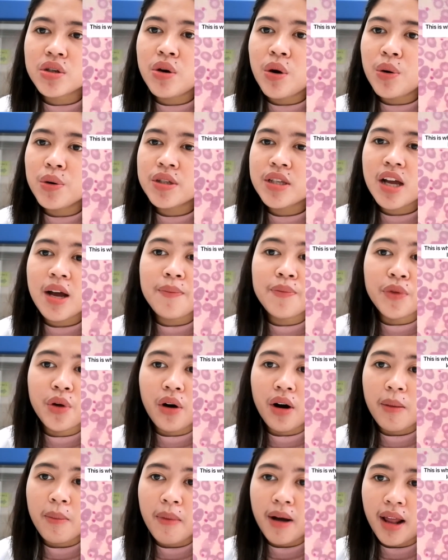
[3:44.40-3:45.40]
goes
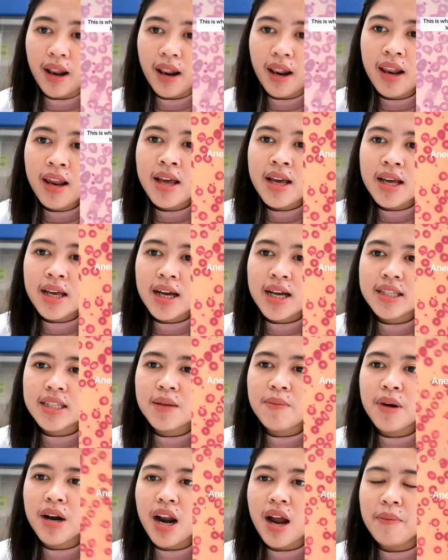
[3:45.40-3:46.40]
abnormal,
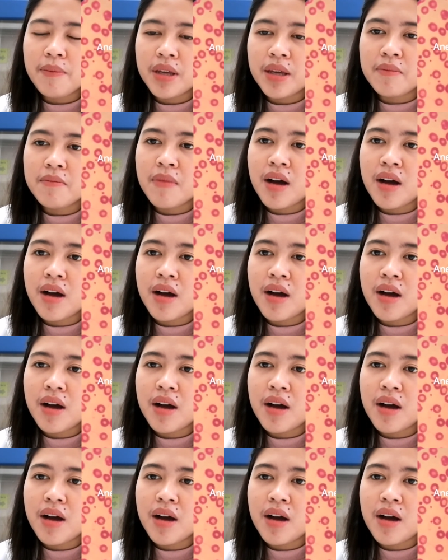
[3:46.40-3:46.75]
kasi maraming